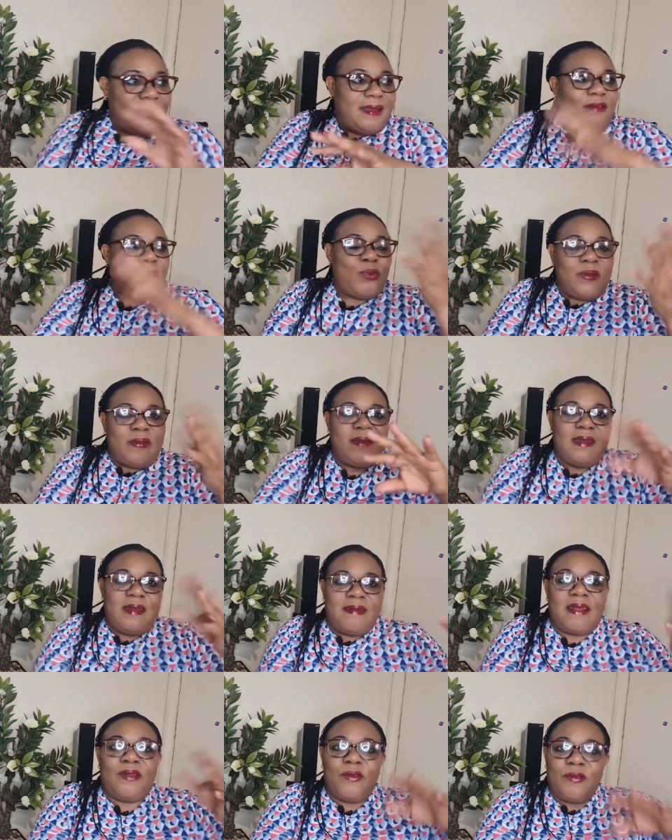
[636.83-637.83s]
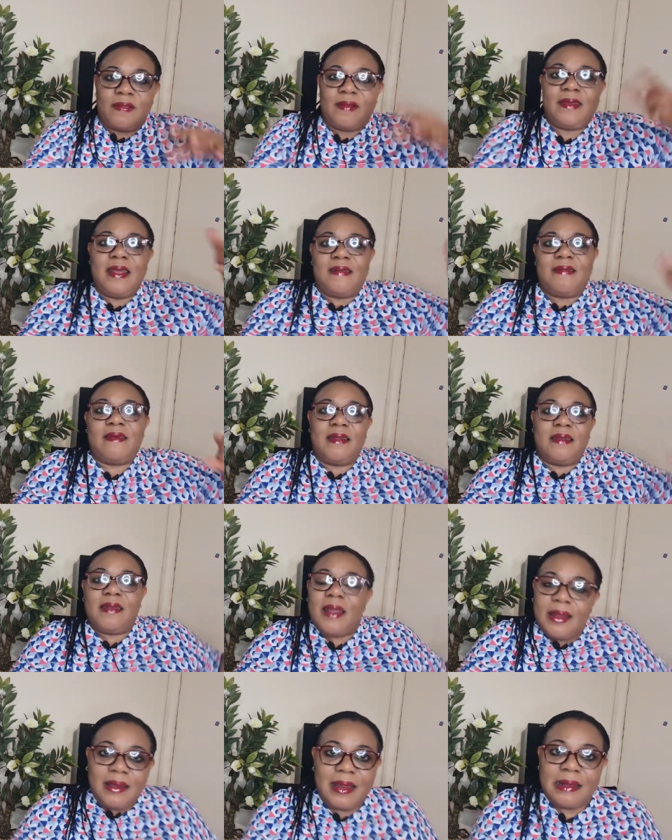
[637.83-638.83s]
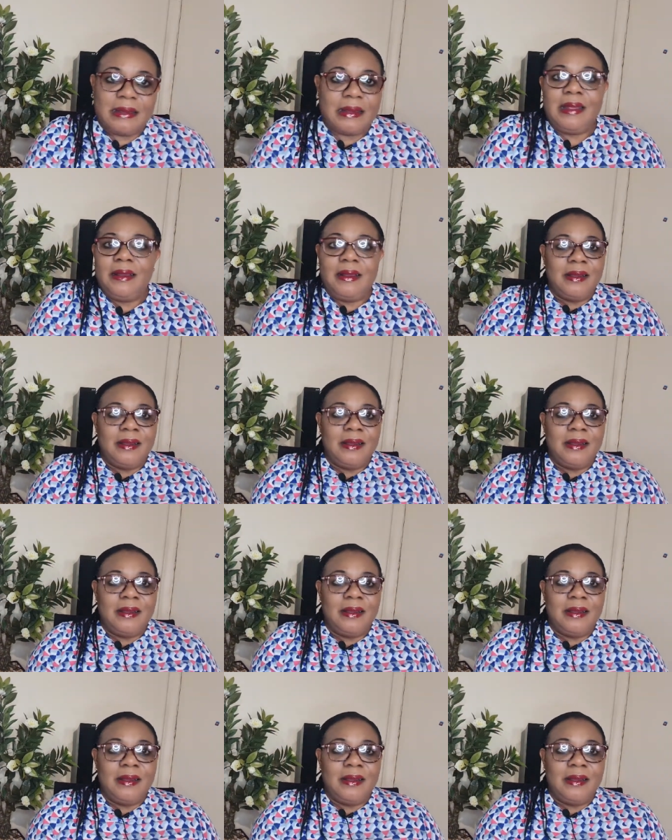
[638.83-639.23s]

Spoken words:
years, 20 years. You're not seeing yet.